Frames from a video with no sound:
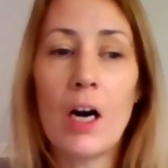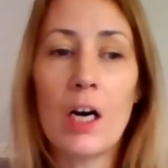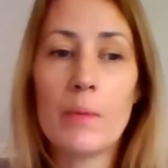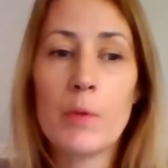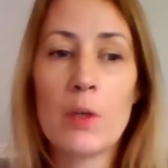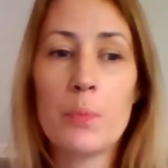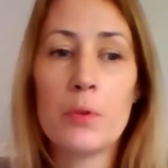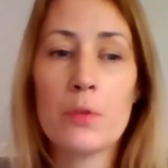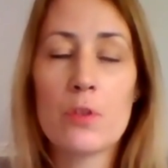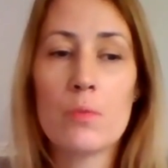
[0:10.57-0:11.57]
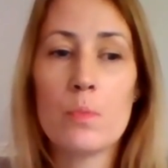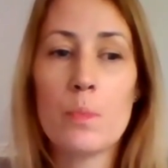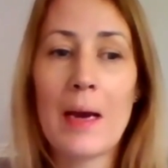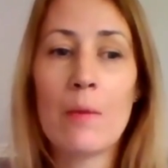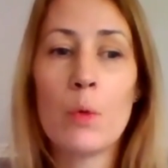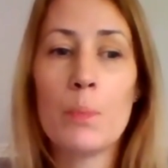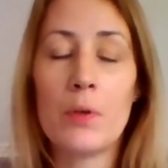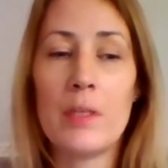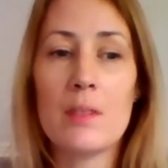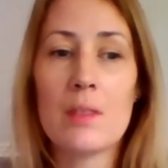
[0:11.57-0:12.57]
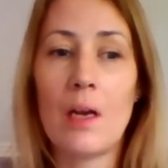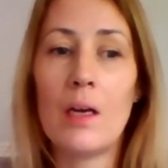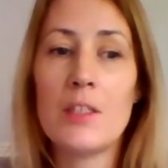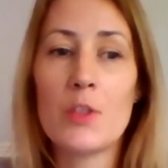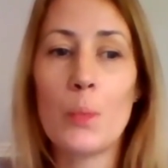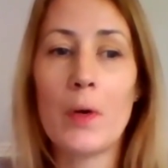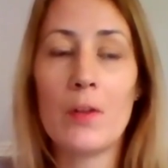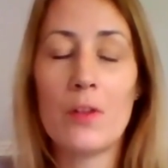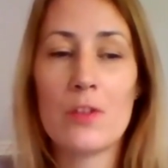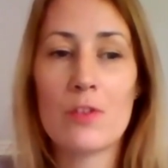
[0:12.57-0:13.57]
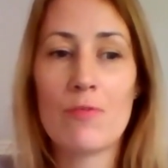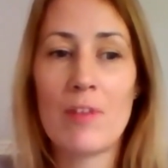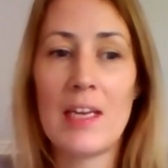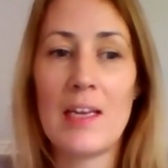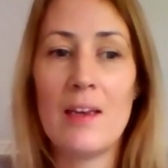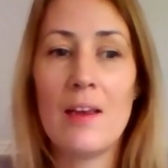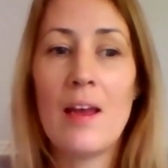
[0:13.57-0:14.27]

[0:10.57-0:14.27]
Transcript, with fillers: I'm going to put some PowerPoint slides up on the screen.